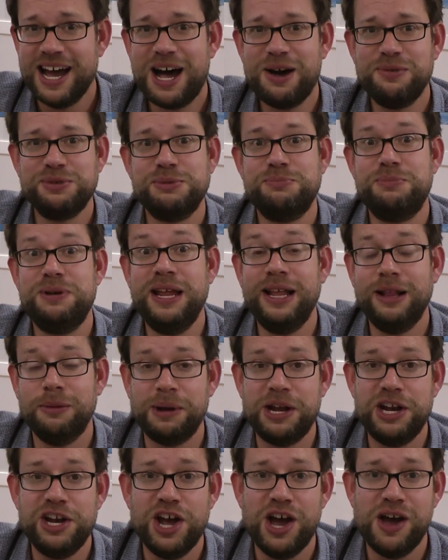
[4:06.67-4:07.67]
I was a little
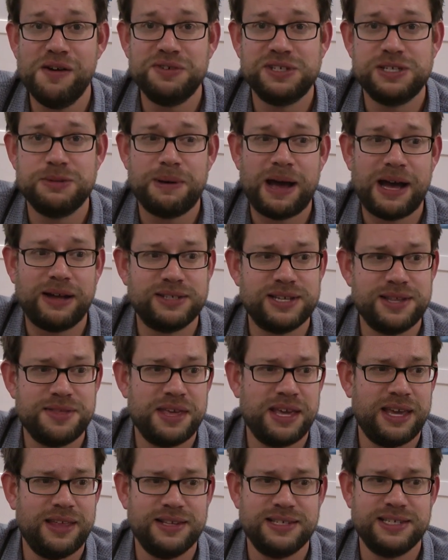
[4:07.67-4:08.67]
bit nervous about it,
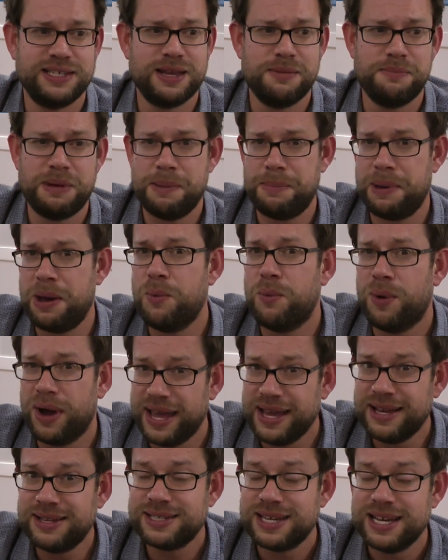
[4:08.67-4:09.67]
thinking this is going to be a bit
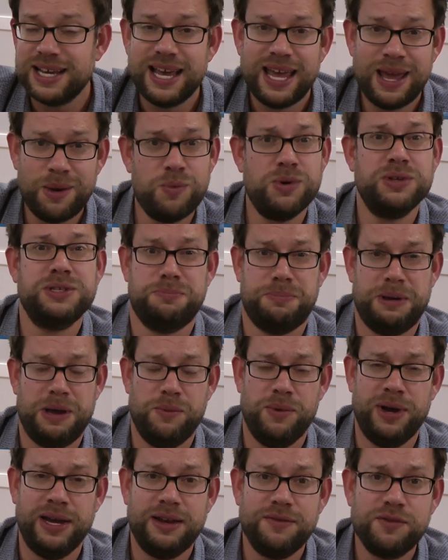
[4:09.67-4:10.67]
weird. It was a
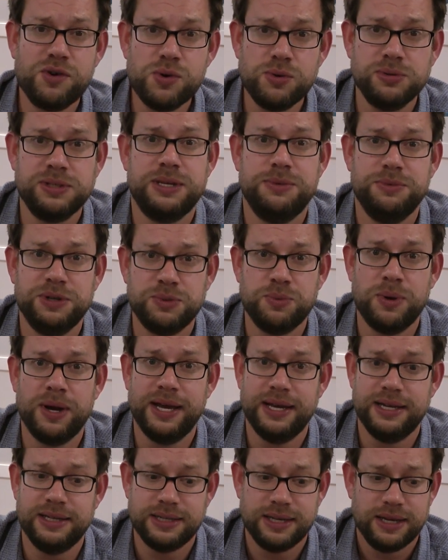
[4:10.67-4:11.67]
bit weird. Of course it was
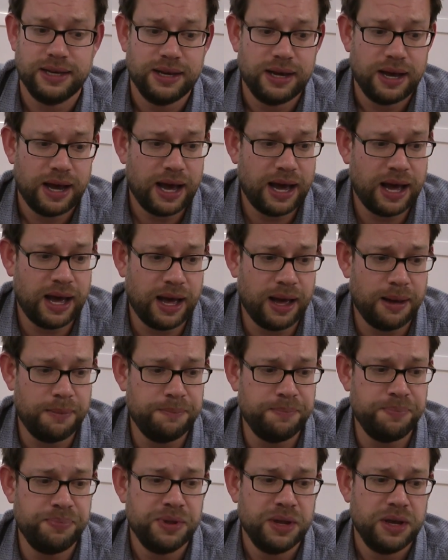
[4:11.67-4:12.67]
weird.
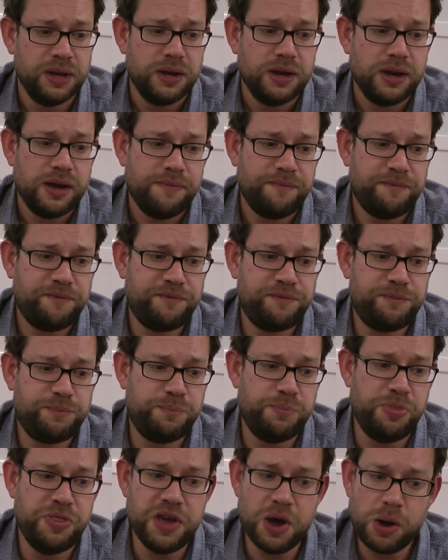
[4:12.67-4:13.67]

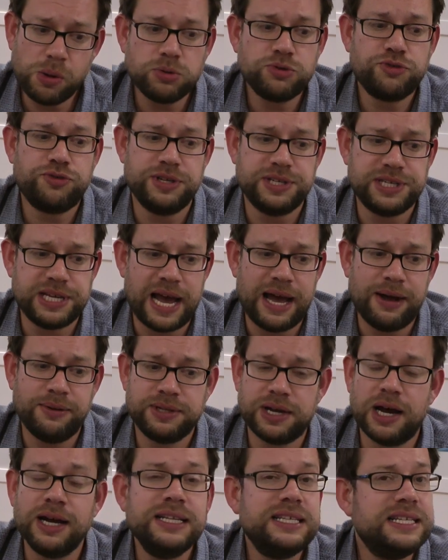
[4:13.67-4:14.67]
The
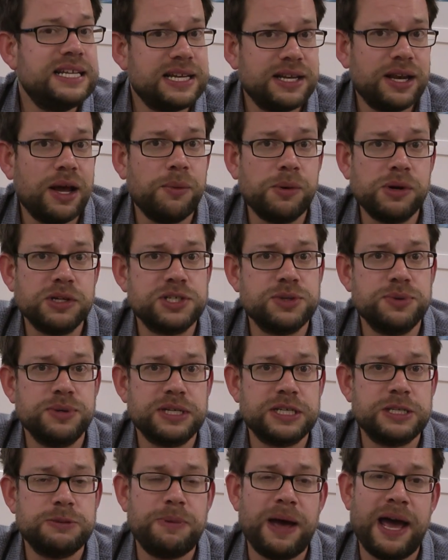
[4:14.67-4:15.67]
ultrasound, I didn't know what to
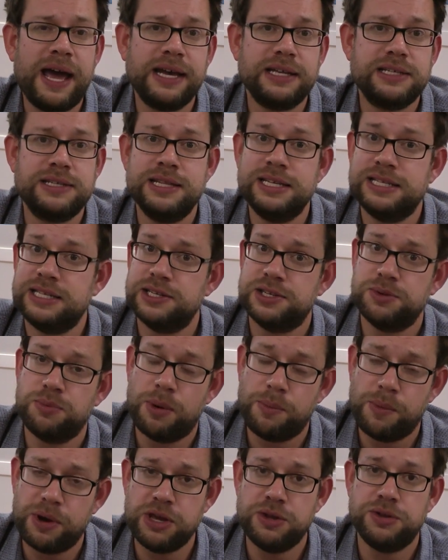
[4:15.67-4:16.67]
expect. This is the
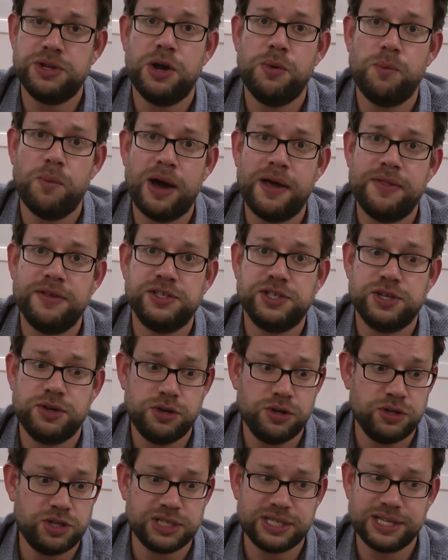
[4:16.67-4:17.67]
one where you don't wear the
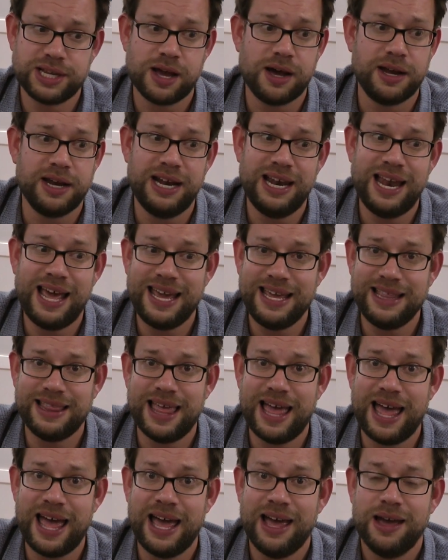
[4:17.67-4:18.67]
suit. You're just kind of laid
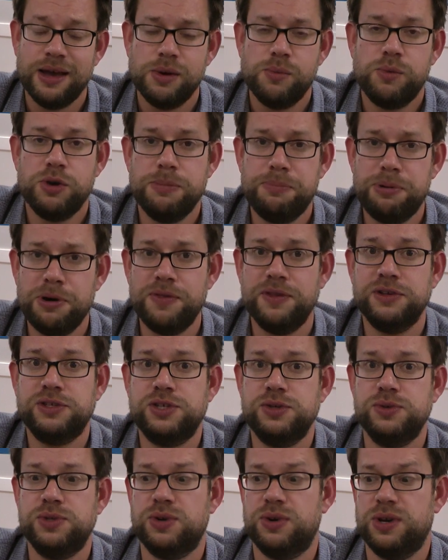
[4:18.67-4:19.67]
there where you put the
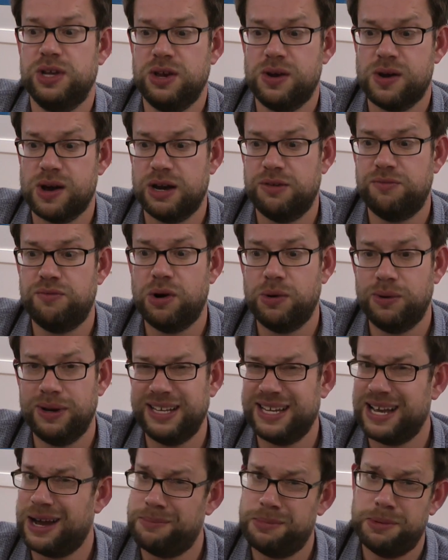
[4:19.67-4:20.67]
suit on and you kind of roll
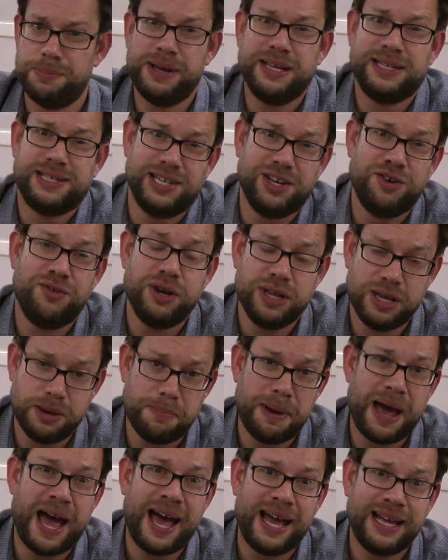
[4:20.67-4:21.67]
it down. But basically you're in your
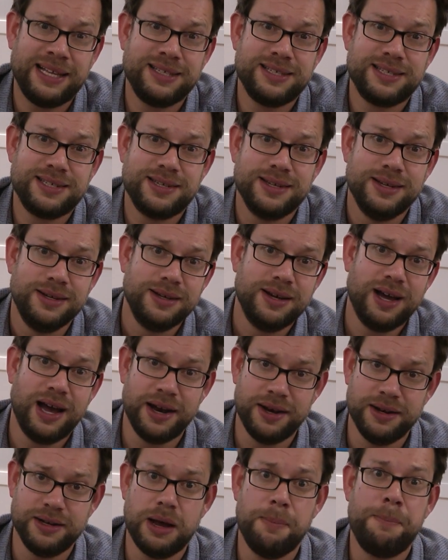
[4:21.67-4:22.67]
pants
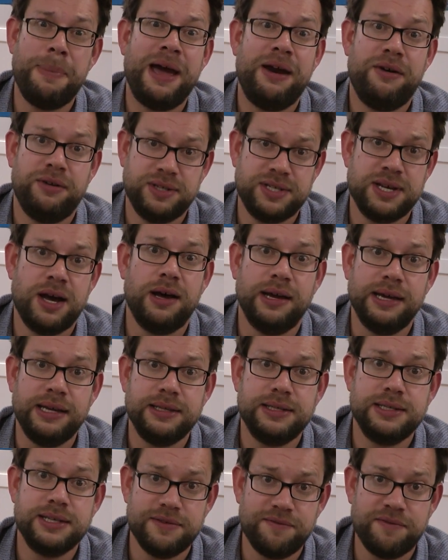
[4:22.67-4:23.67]
and a pair of
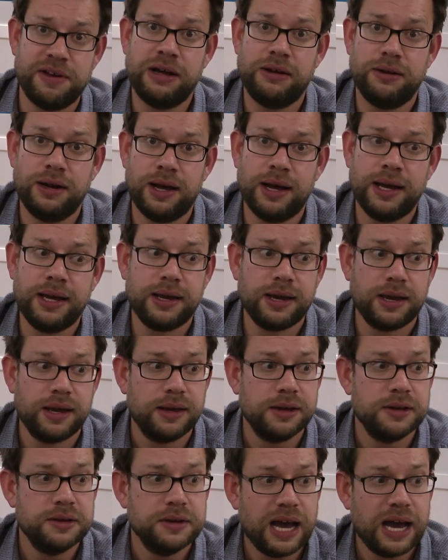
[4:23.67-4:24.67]
tights, it felt like.
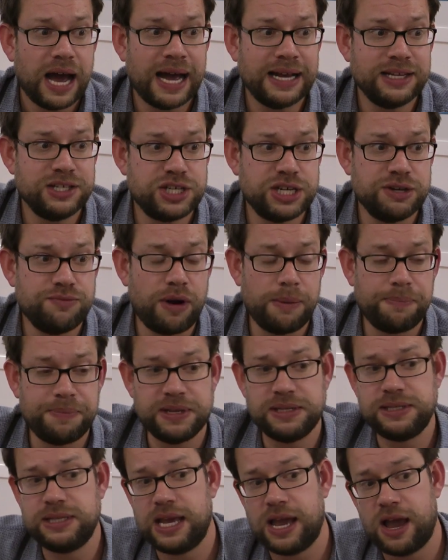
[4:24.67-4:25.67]
And she rubbed
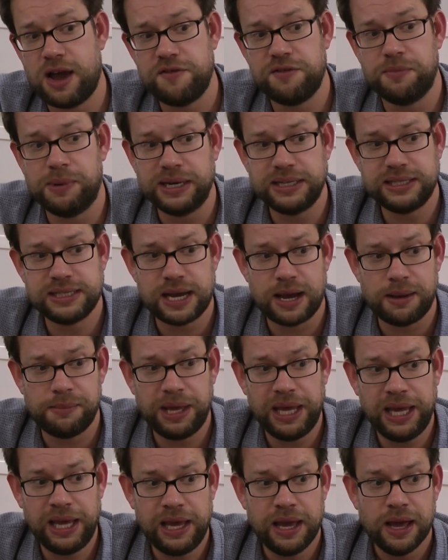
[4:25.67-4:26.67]
this thing over my
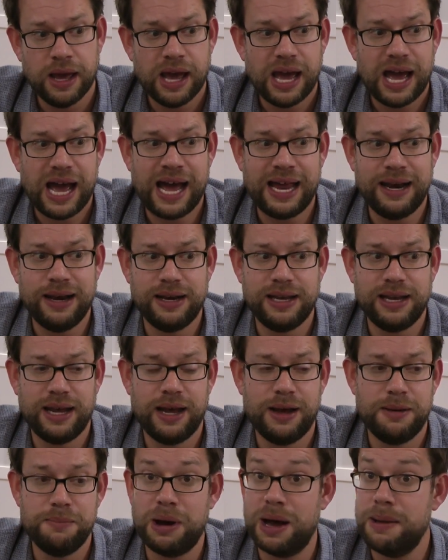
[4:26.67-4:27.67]
tummy and
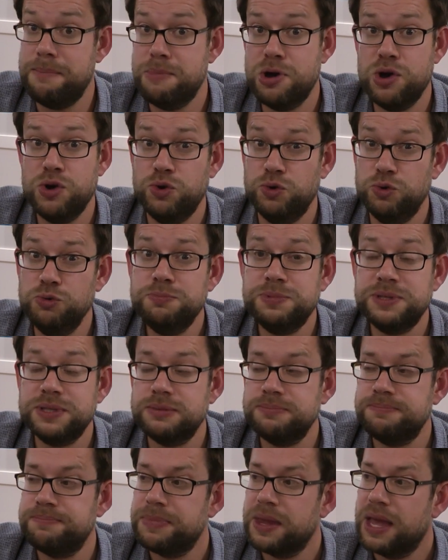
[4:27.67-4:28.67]
my
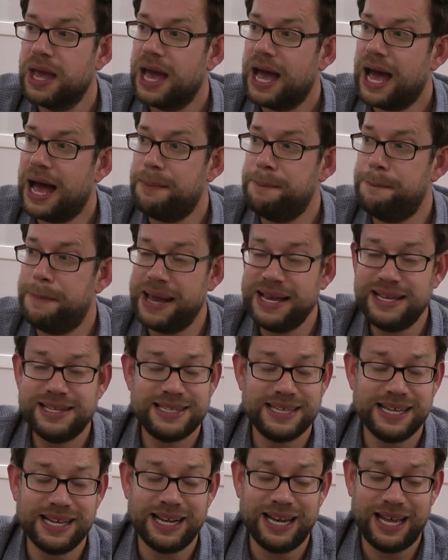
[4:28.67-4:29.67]
moobs. And
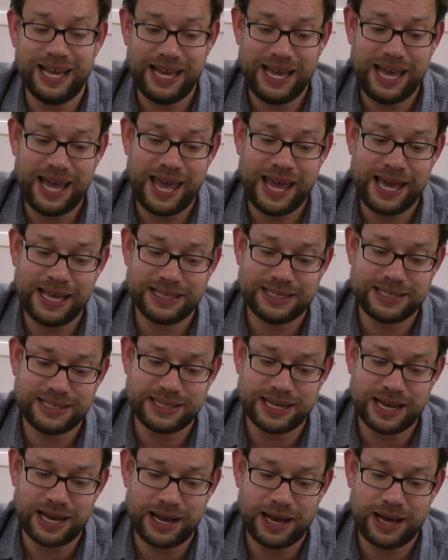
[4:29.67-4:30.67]
basically
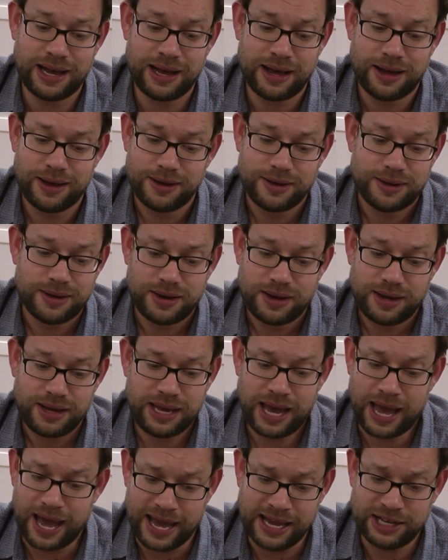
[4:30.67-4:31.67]
it's, yeah,
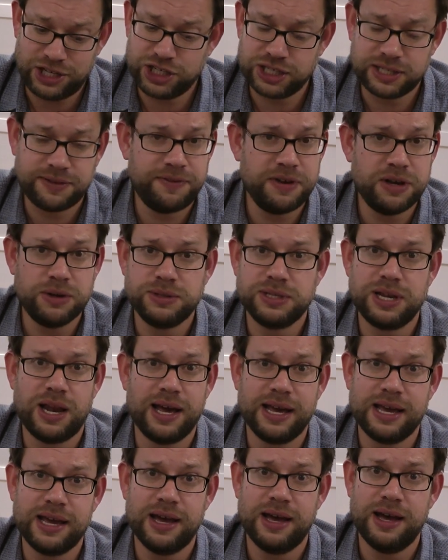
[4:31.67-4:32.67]
it just feels
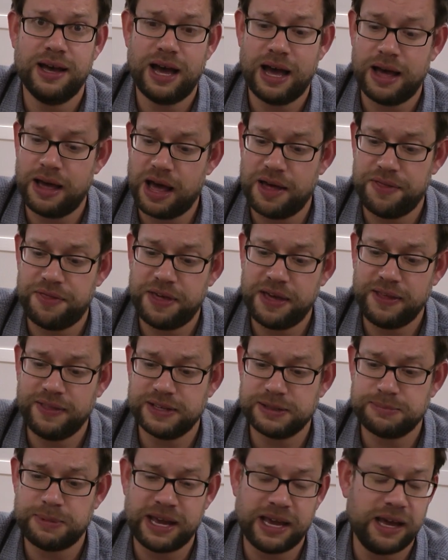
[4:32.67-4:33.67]
like a thing
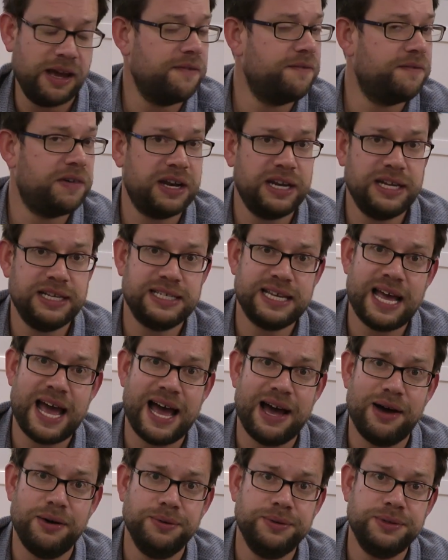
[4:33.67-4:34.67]
that's making a funny
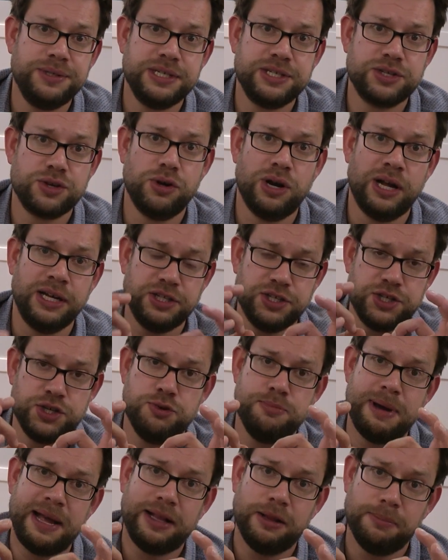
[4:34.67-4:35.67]
sound. It's got like
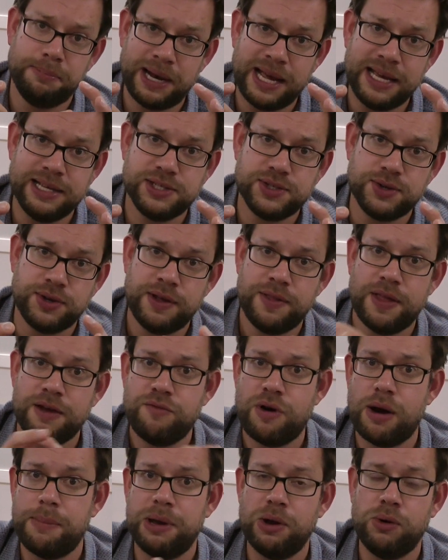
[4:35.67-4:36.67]
2 metal plates on it. They
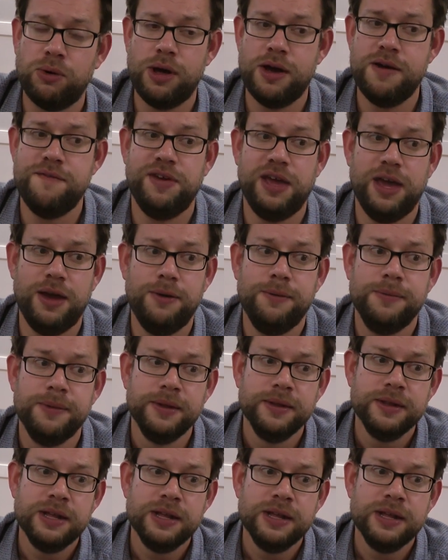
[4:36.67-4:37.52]
rub it all over you.